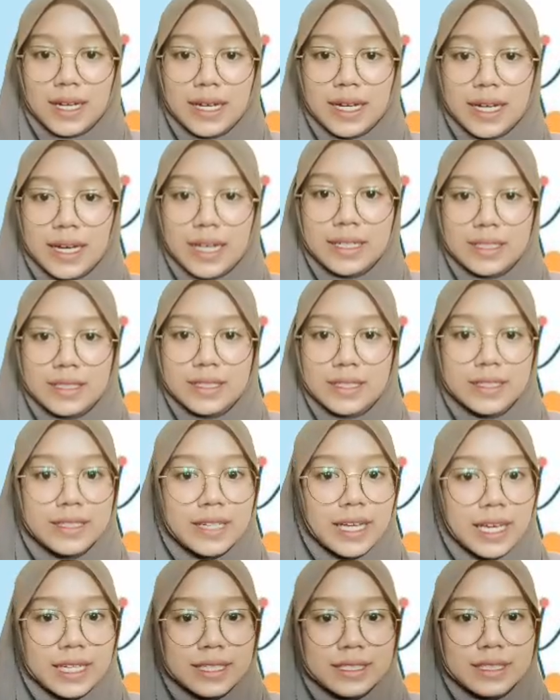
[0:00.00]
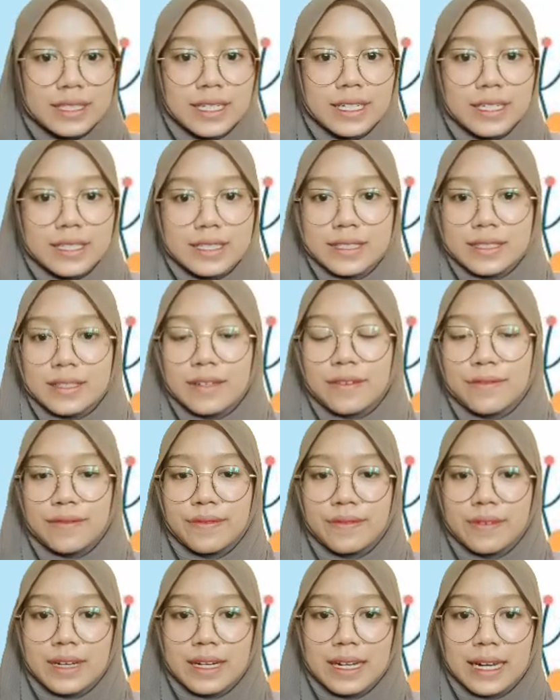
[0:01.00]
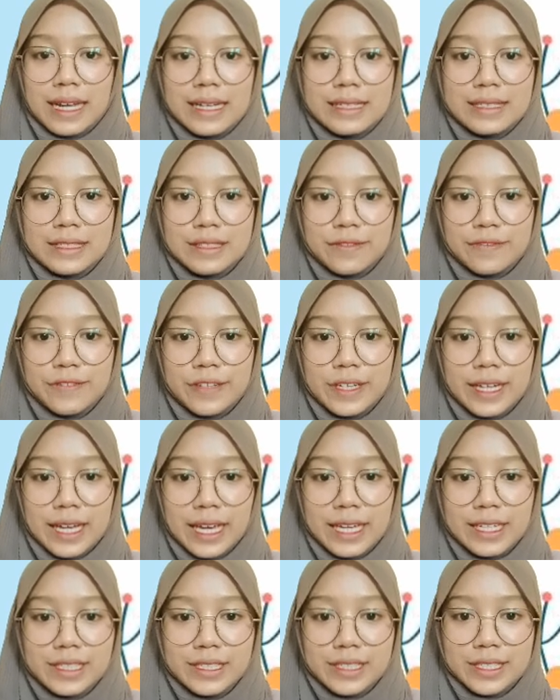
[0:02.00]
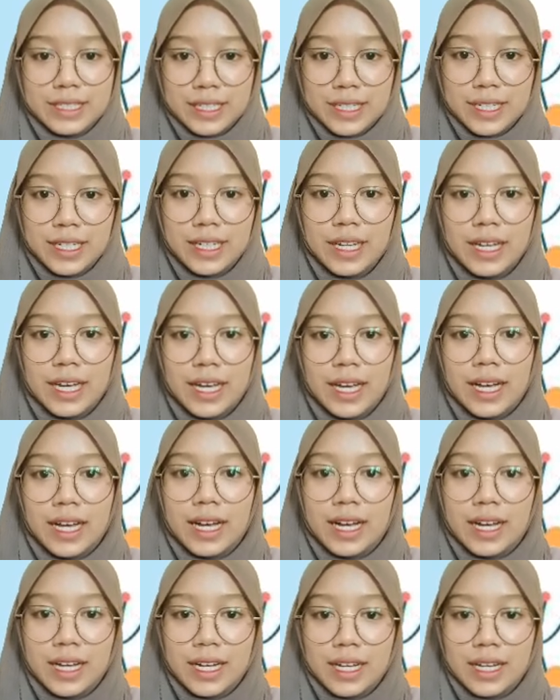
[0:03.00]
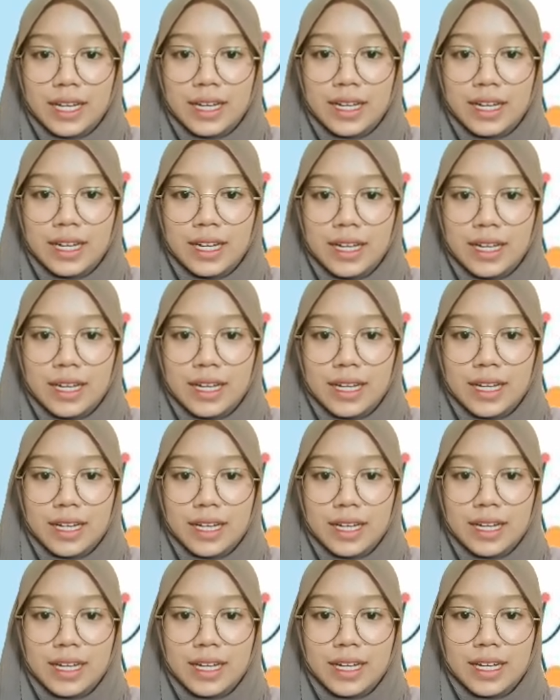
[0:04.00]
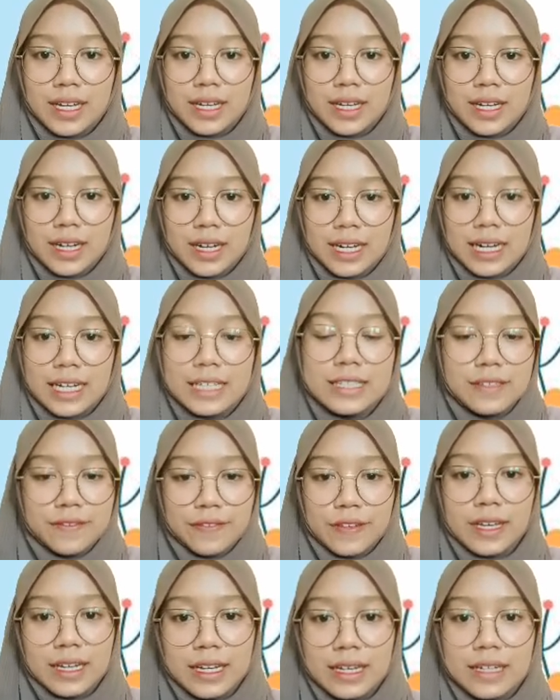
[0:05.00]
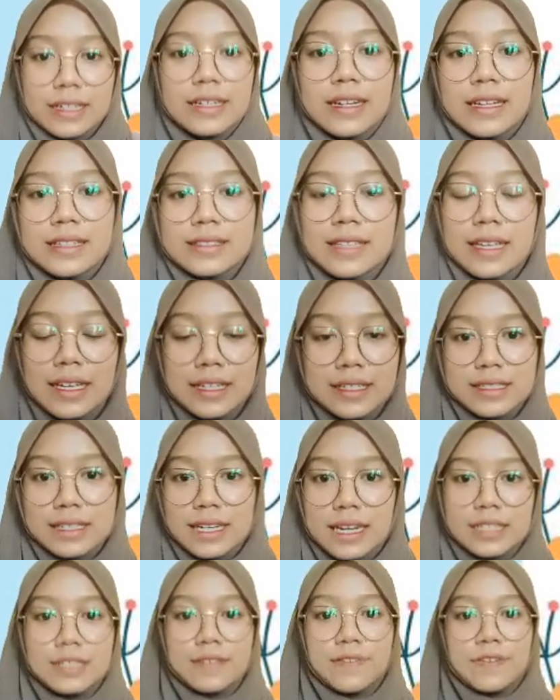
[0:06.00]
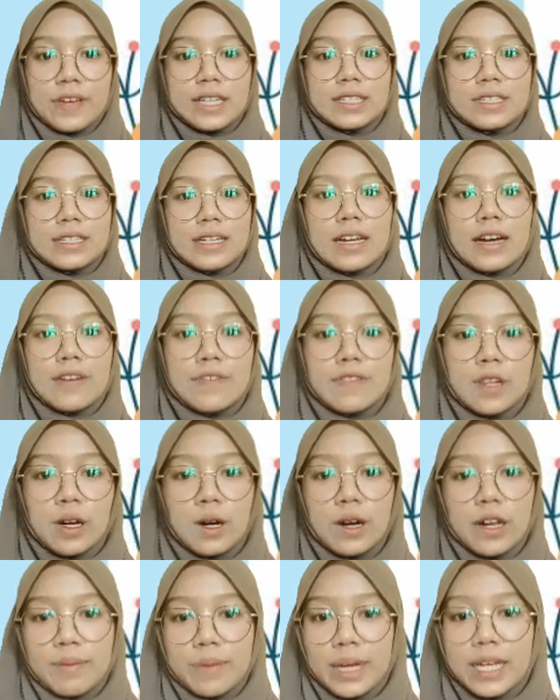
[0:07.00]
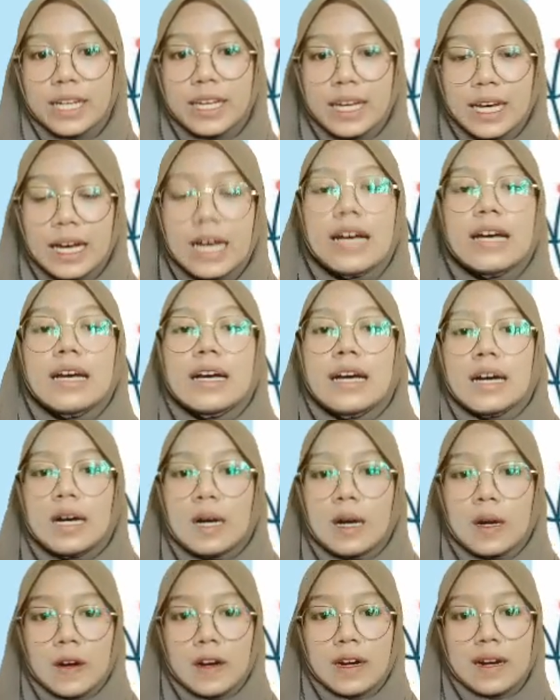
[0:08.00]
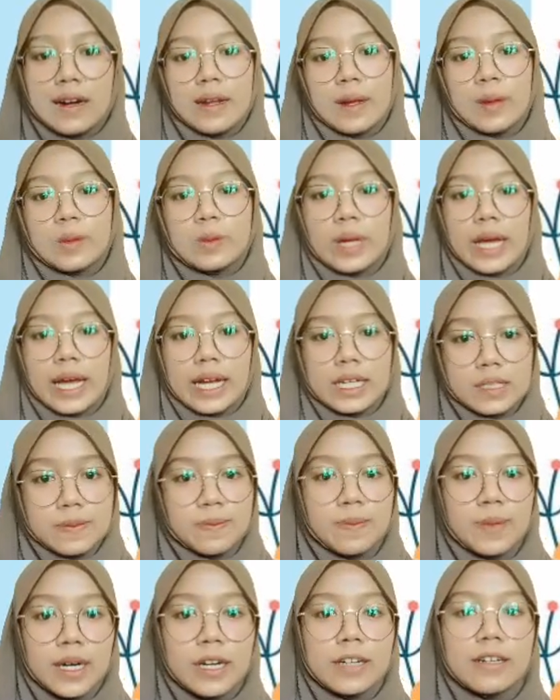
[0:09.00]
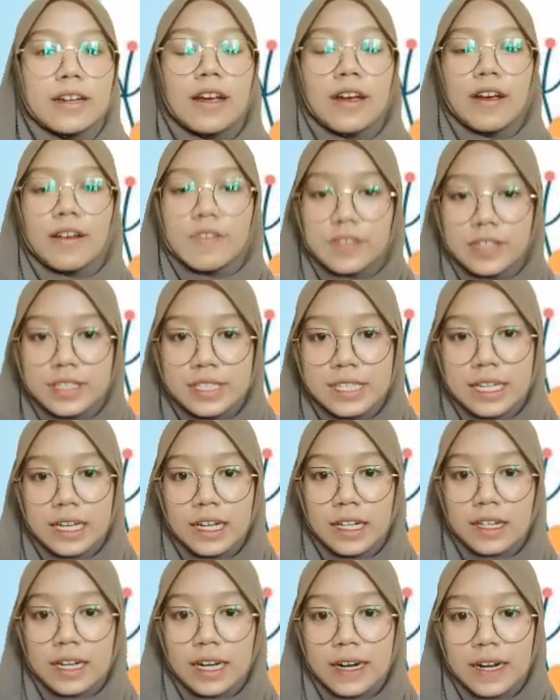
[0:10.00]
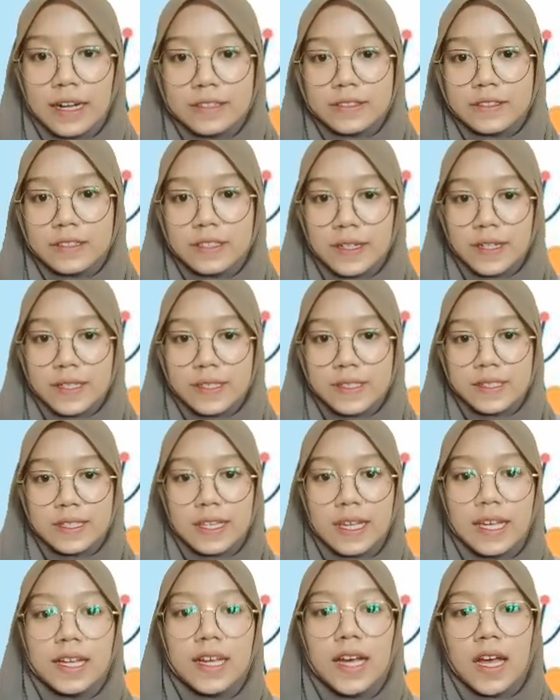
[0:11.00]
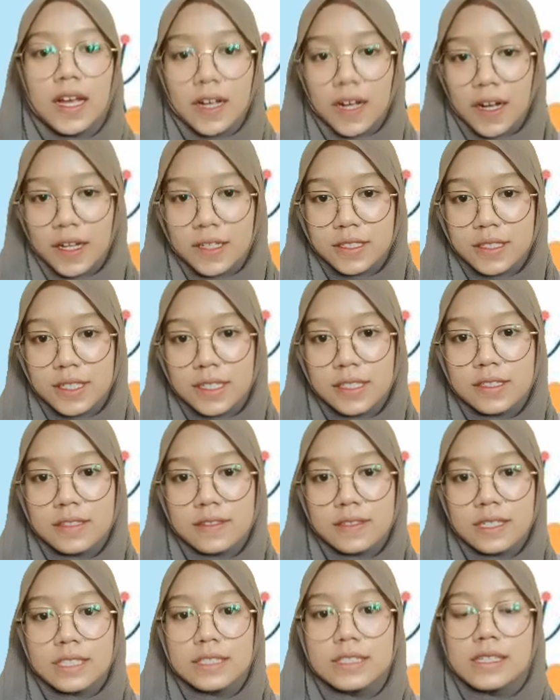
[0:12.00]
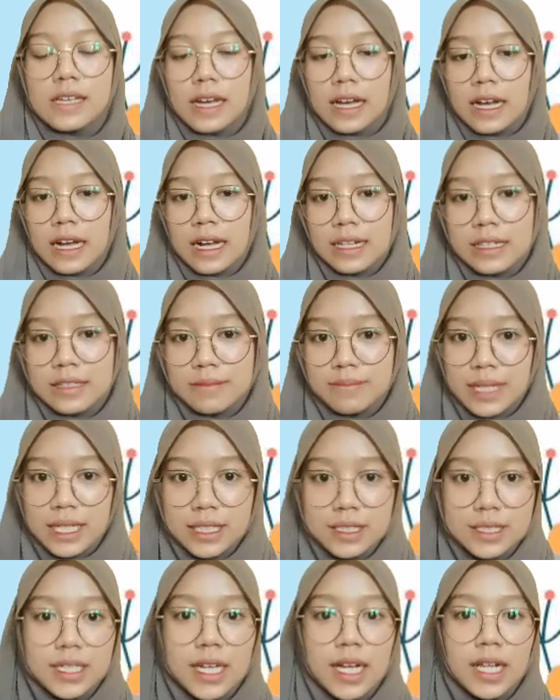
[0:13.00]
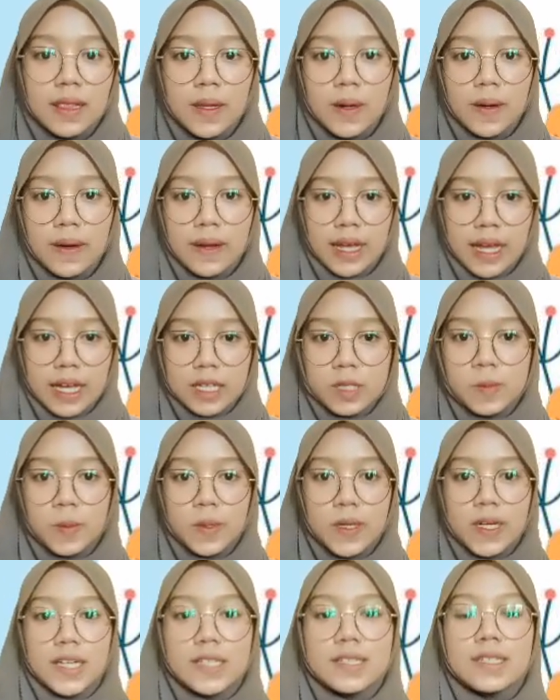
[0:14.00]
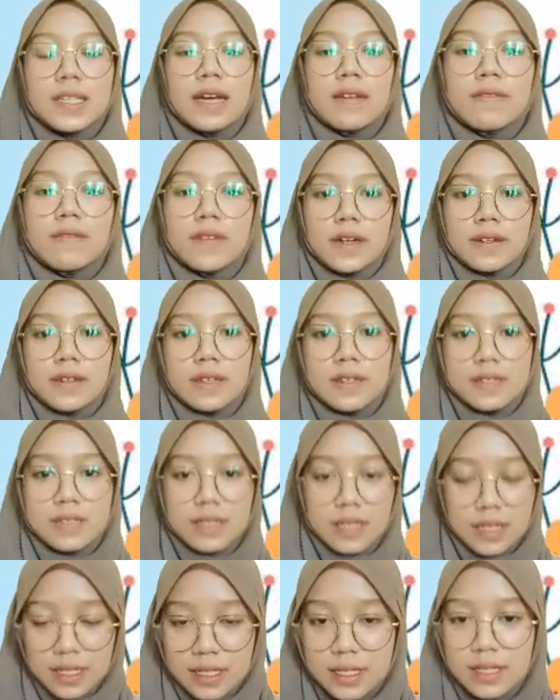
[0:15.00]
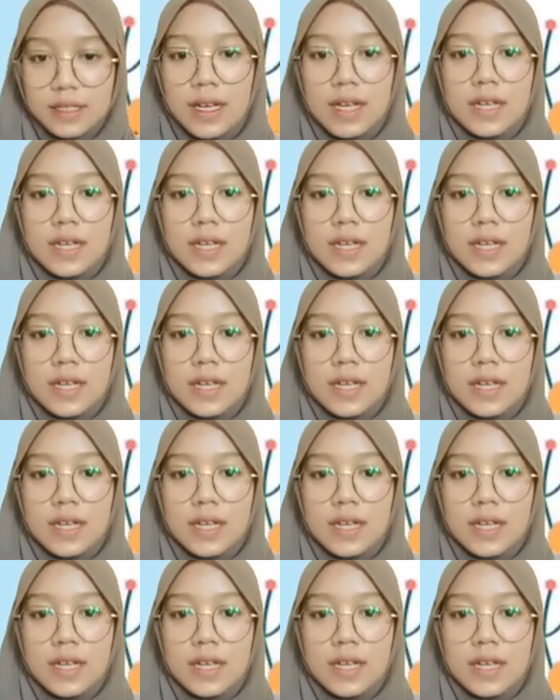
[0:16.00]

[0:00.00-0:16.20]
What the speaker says: And the next is classification. And the next is classification of learning media according to expert: physical characteristic, conscientious elements, learning experience, and their uses.